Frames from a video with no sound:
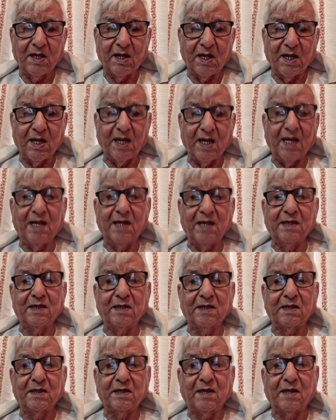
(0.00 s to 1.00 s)
and
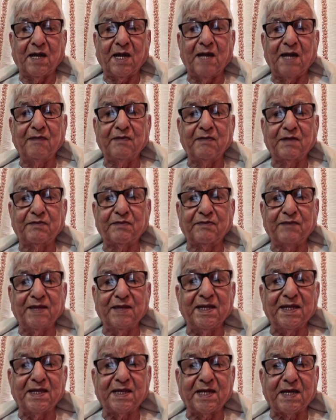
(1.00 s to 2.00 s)
I was
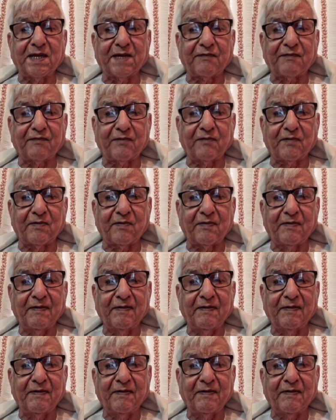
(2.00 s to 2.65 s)
very careful